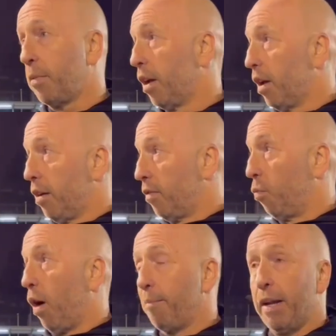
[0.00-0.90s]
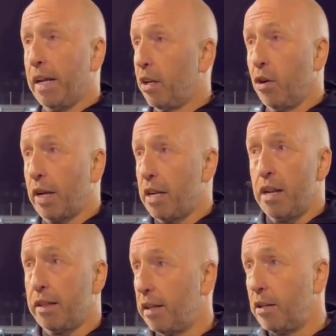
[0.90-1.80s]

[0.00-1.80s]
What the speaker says: Mm. For 1 minute, you don't get nothing.